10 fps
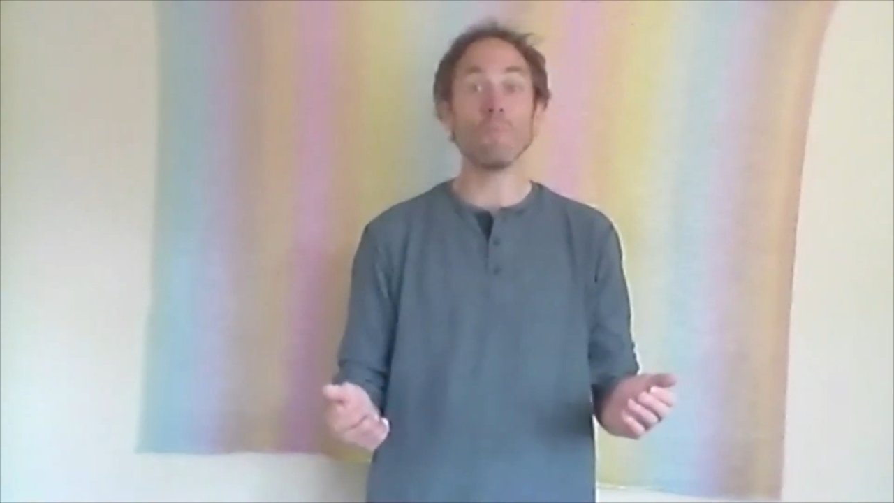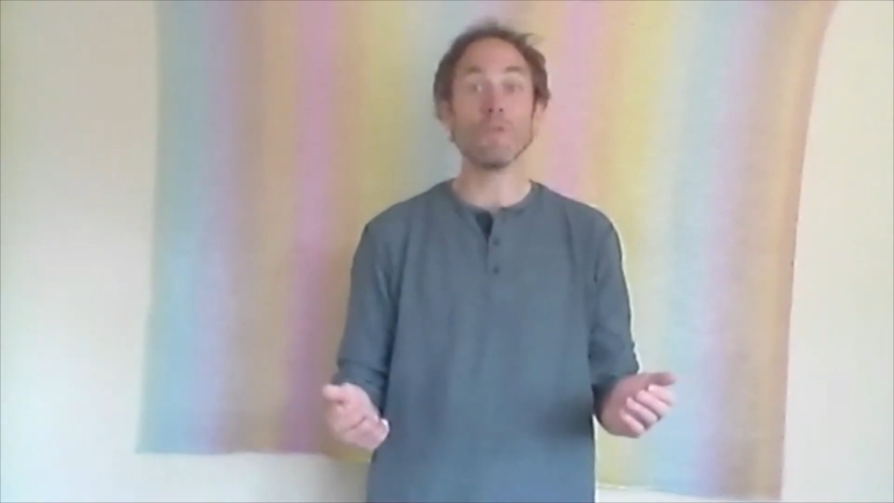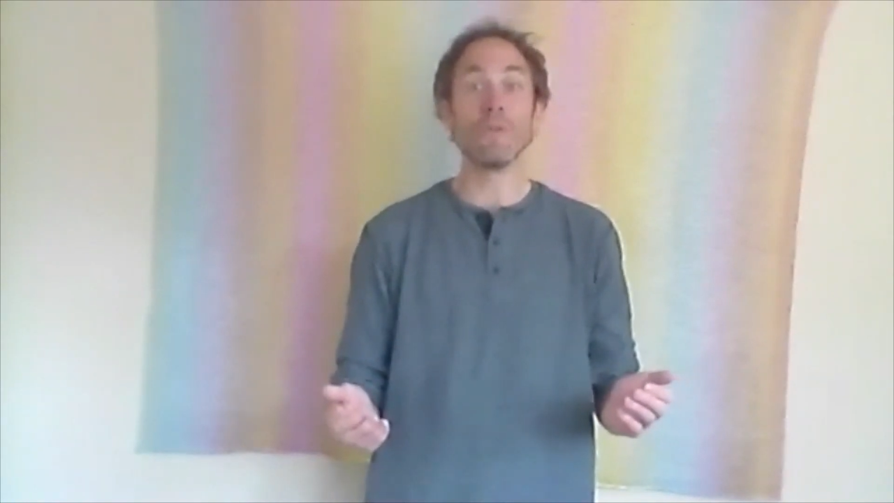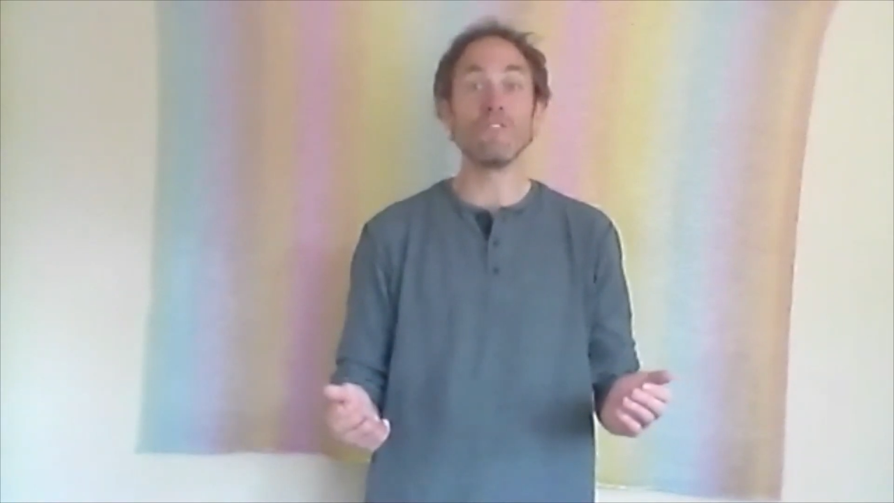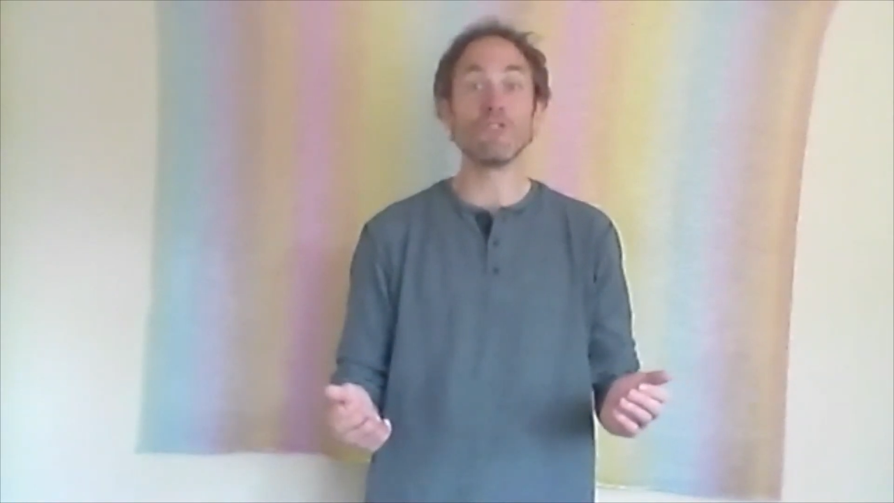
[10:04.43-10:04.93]

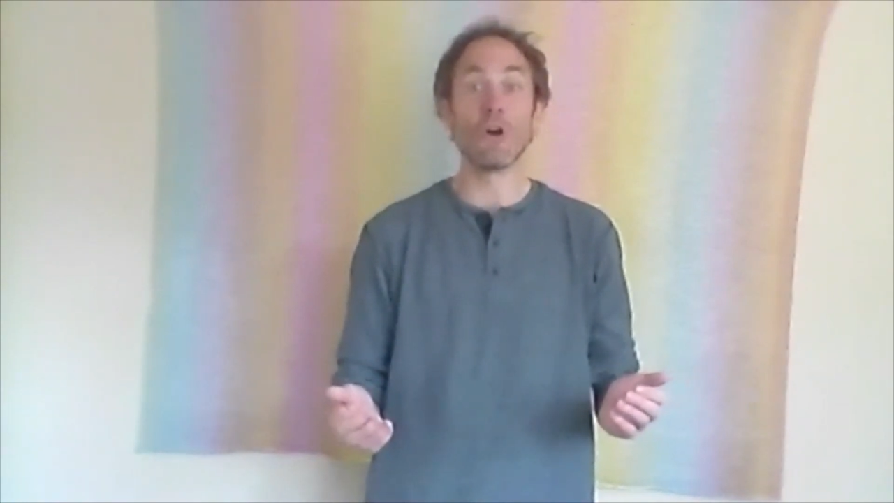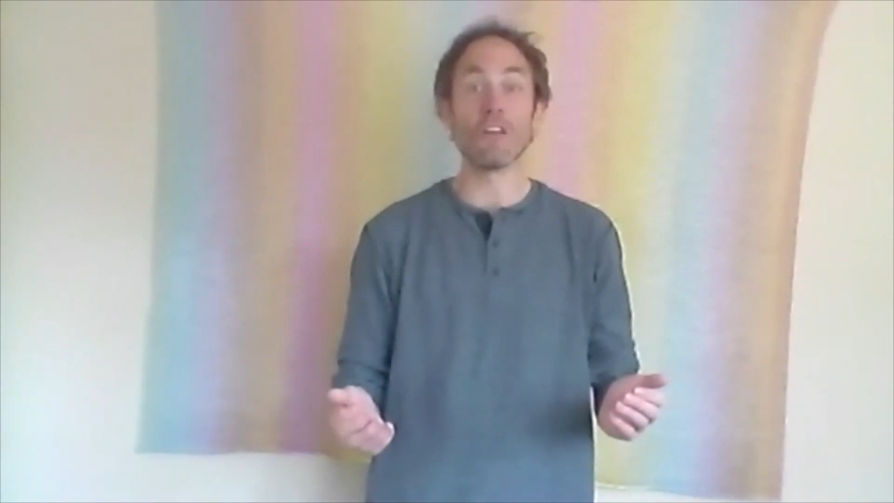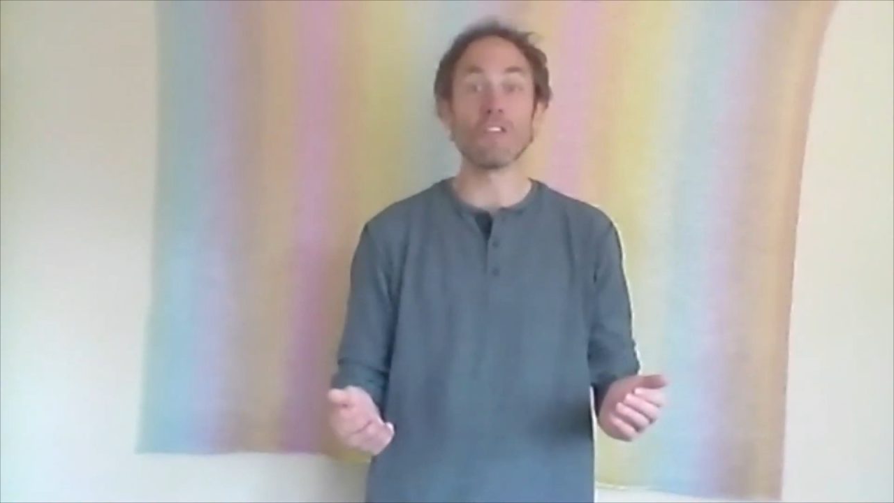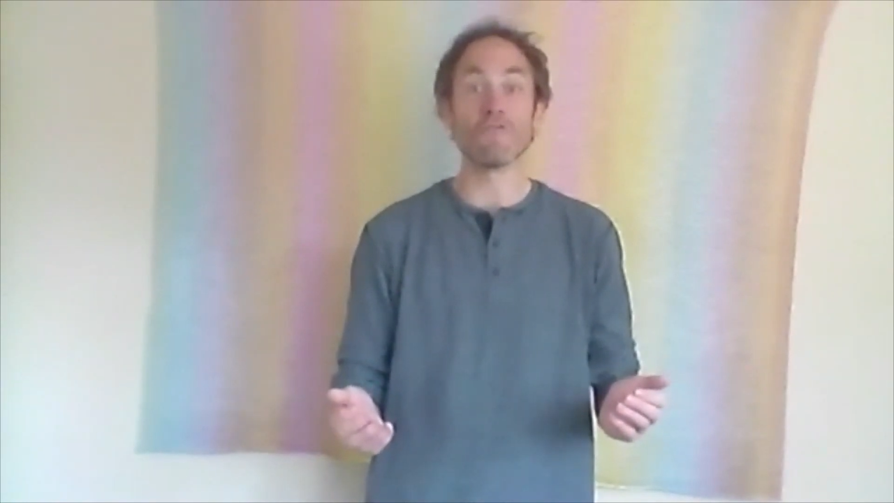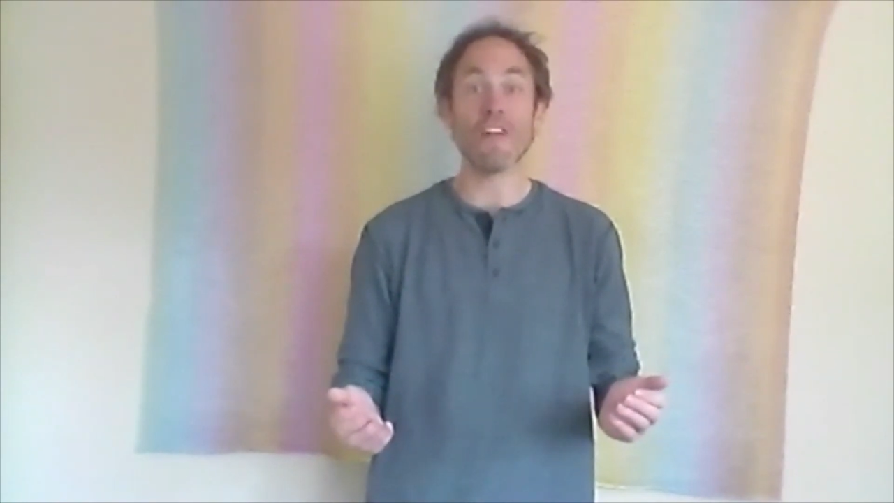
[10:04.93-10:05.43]
you
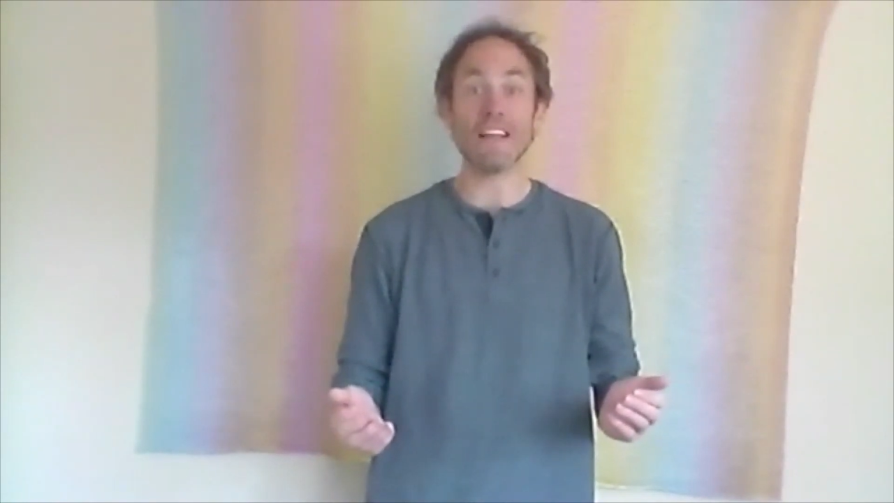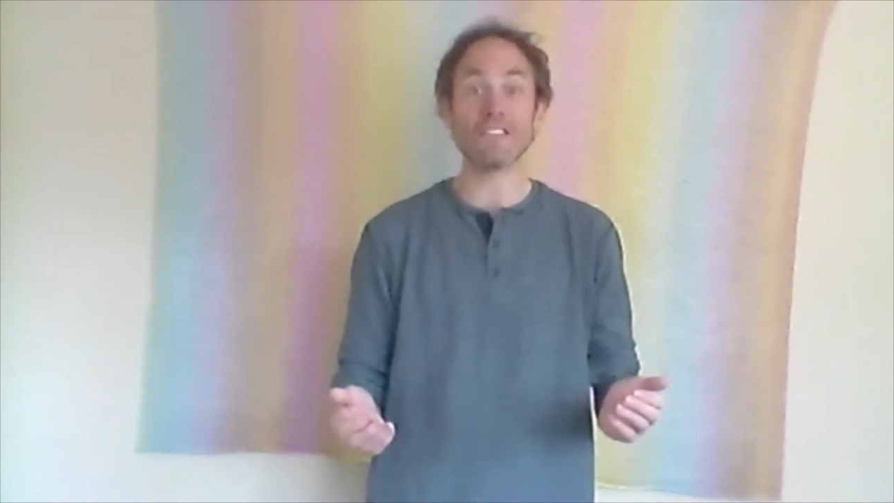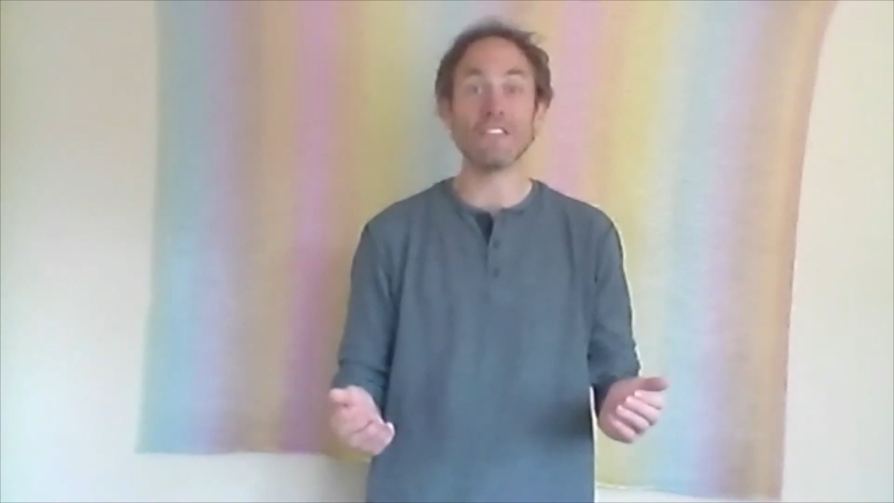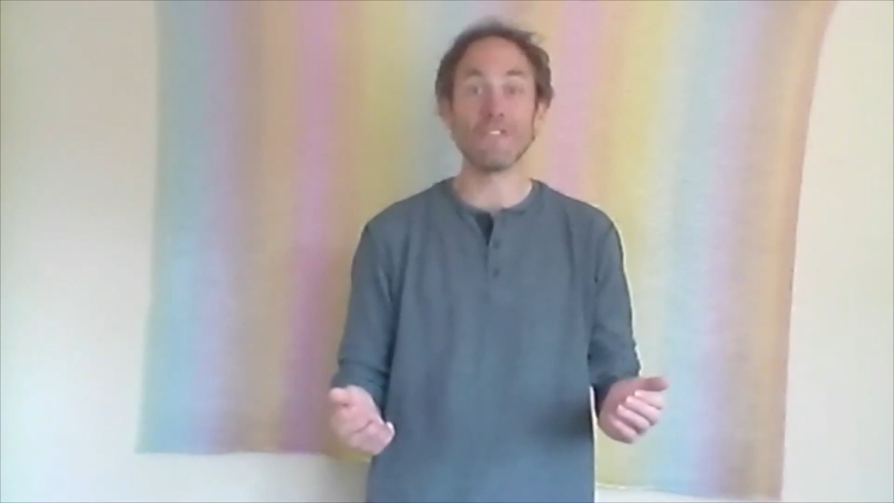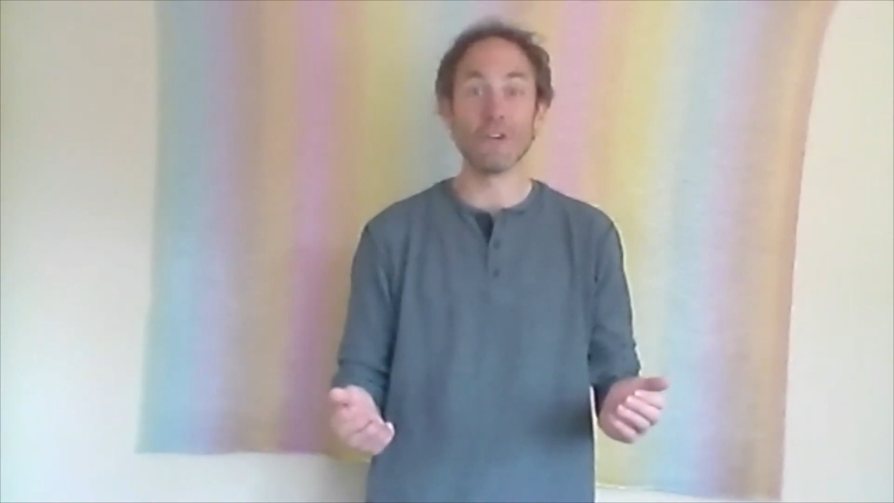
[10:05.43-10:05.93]
enjoy the
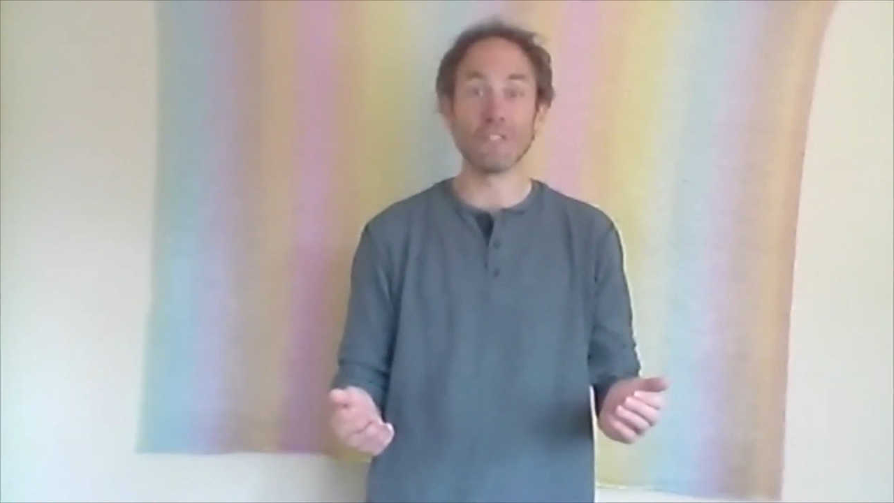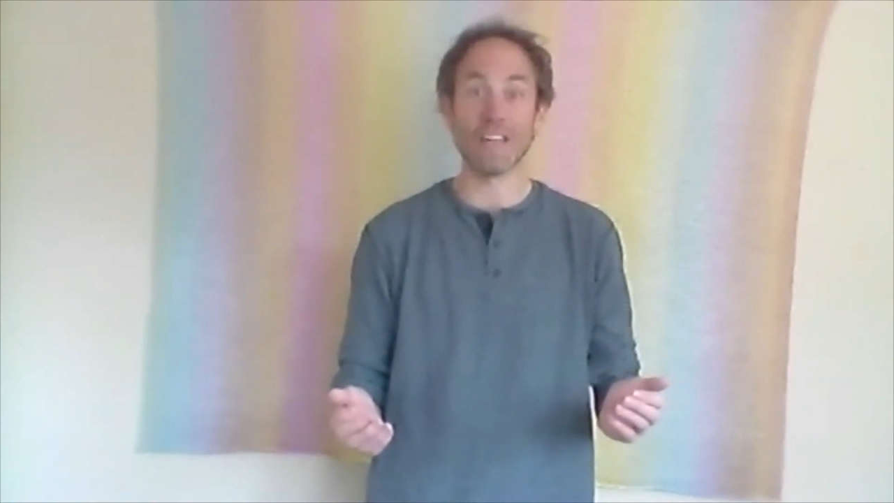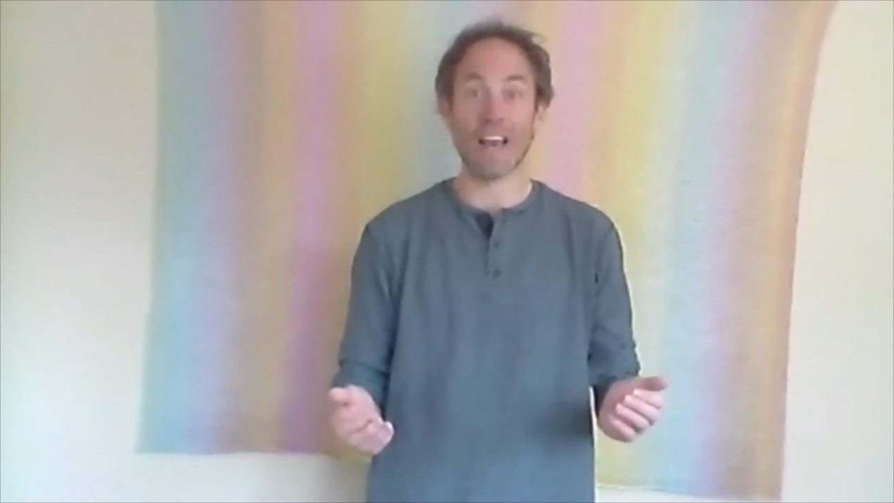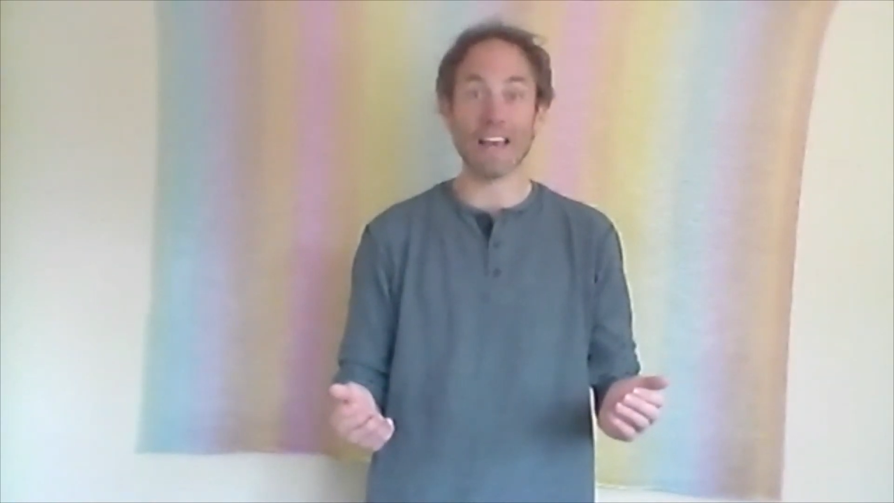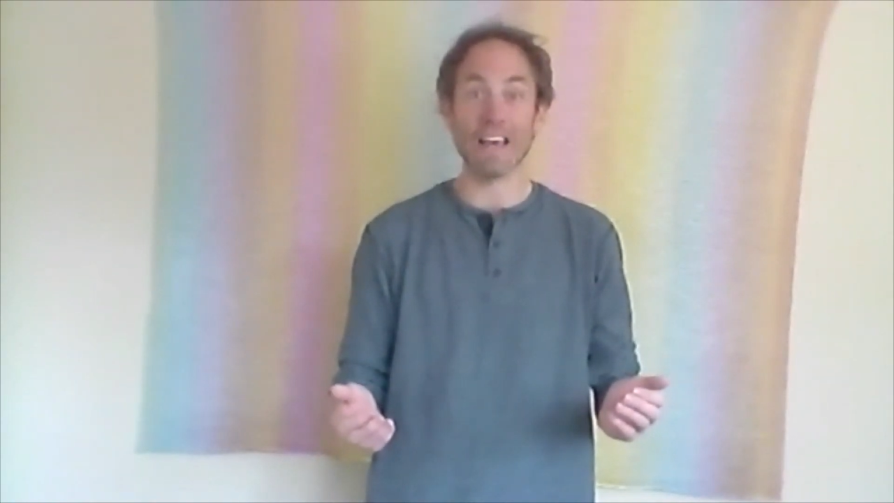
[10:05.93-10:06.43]
rest of your
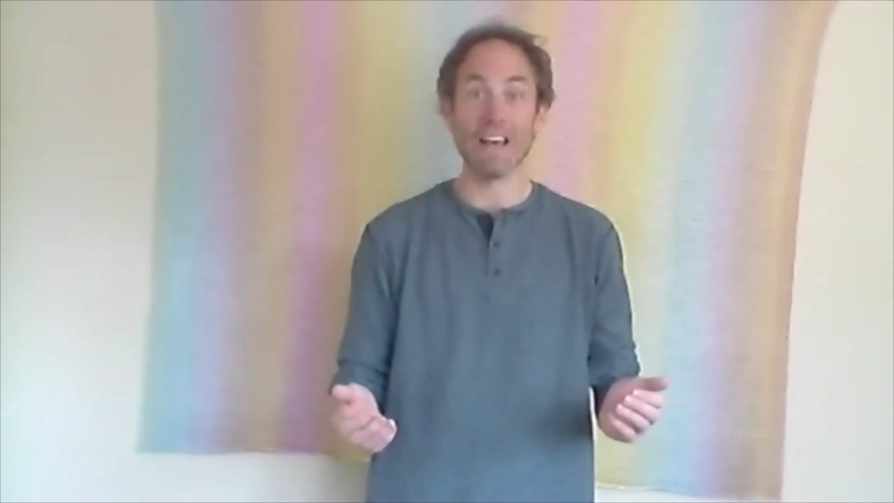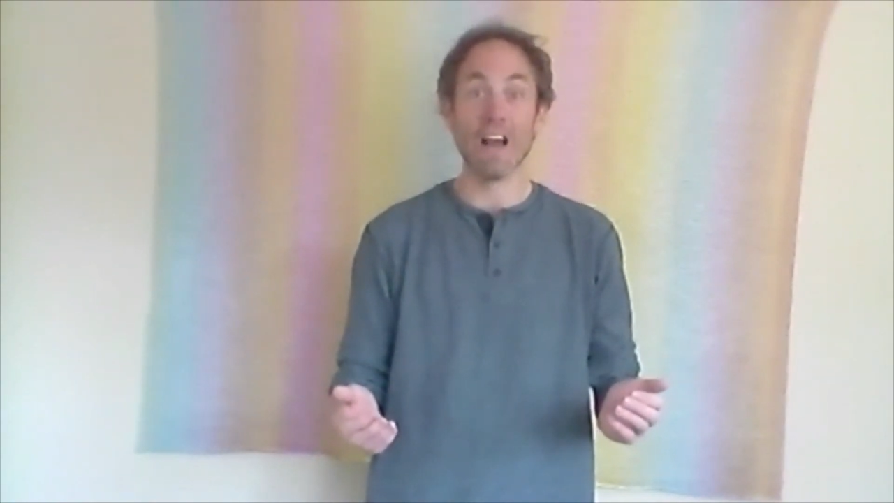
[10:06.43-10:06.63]
day.